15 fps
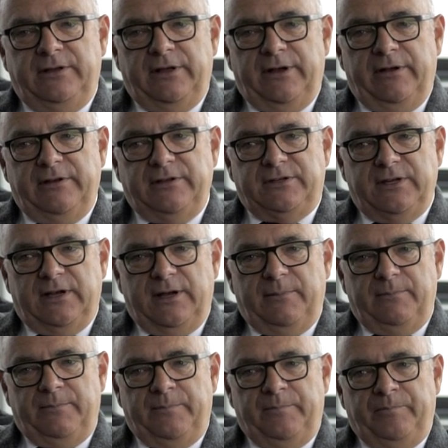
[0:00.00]
you know, it,
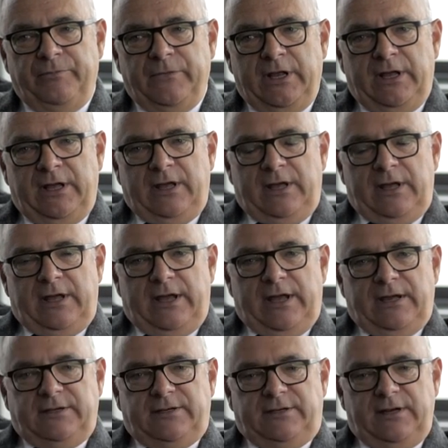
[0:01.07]
um,
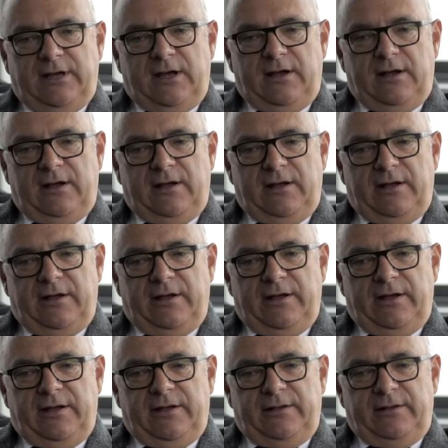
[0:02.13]
it
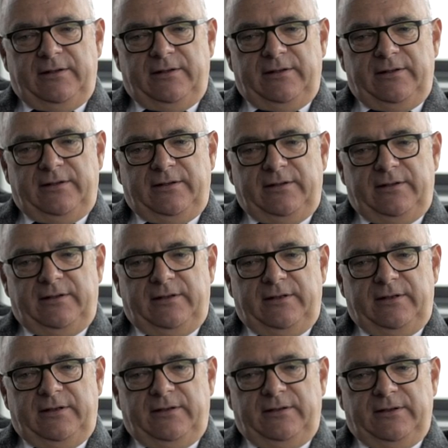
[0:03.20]
uh,
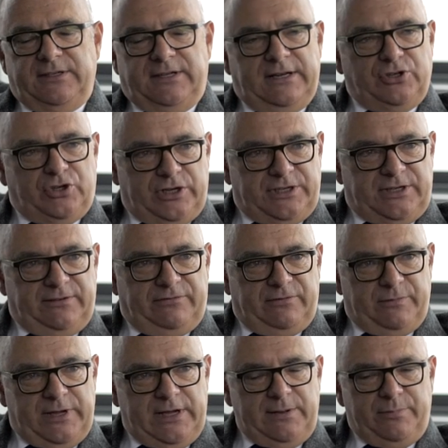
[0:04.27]
is interesting
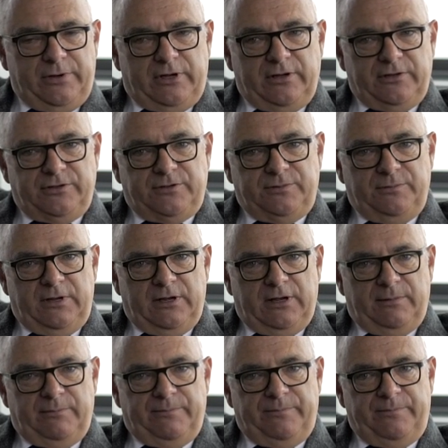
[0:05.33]
for me because
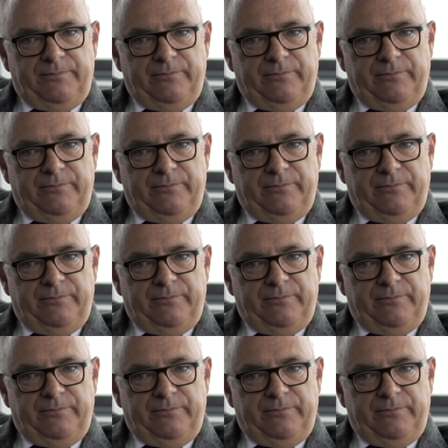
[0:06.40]
um,